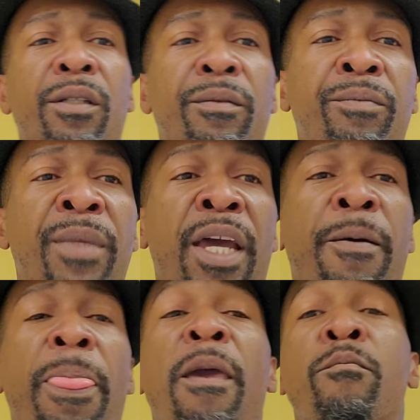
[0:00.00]
Now,
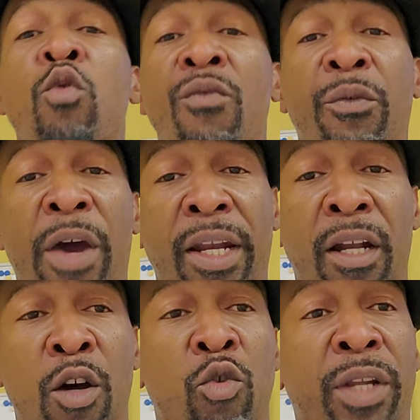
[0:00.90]
moving right
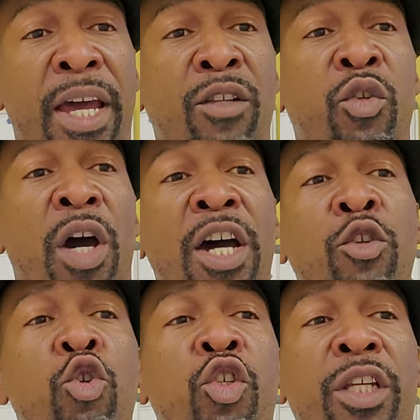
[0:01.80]
along down to
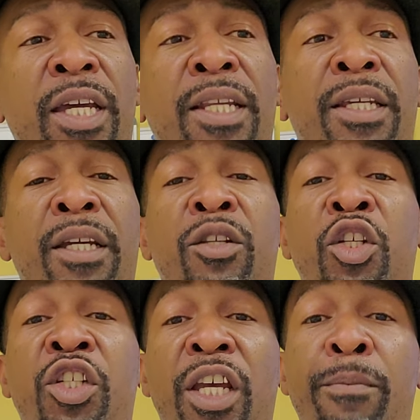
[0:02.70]
understanding the
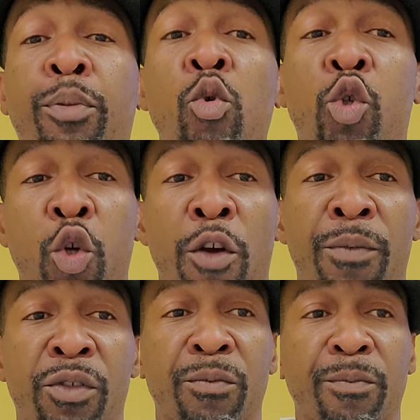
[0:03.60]
shampoo
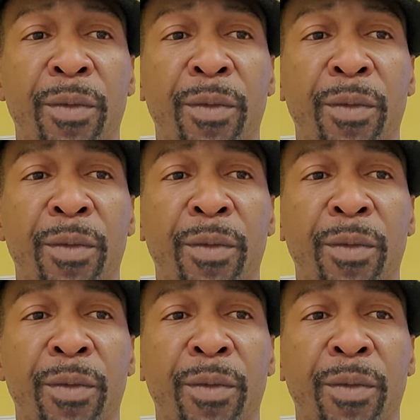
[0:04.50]
service.